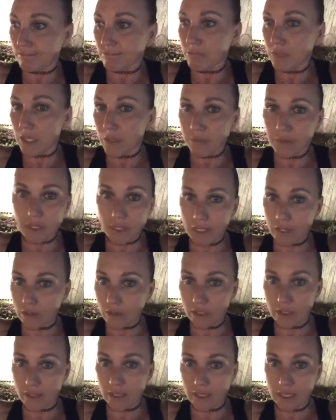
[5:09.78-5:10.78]
manipulate
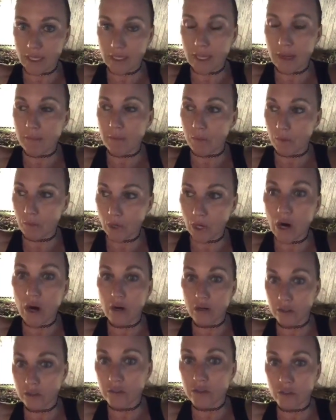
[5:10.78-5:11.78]
or anything like that, but we
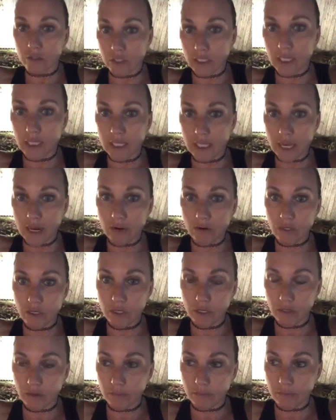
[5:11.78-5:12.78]
are certainly allowed
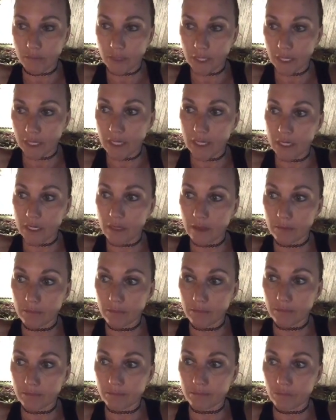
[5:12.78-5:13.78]
by
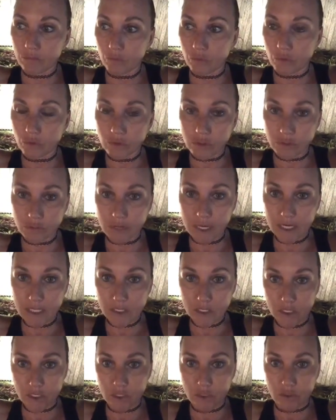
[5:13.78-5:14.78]
rules and
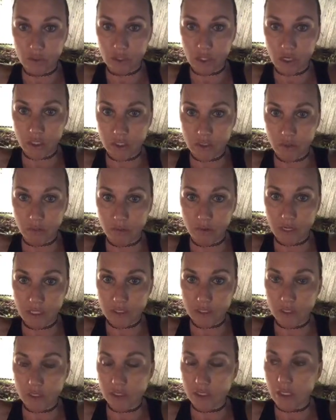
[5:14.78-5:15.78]
regs to talk to
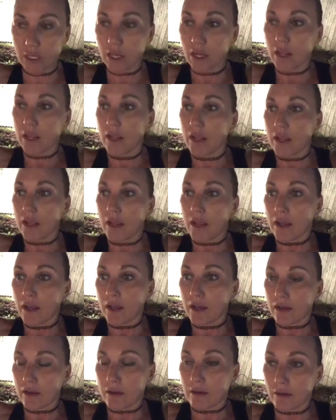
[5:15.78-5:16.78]
appraisers.
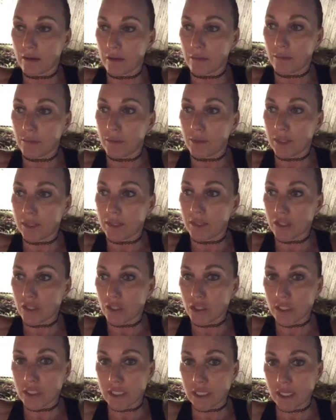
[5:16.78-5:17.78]
But the
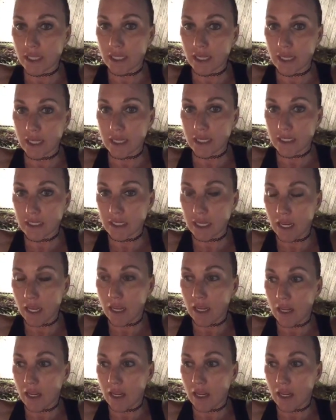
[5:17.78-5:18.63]
interesting thing is,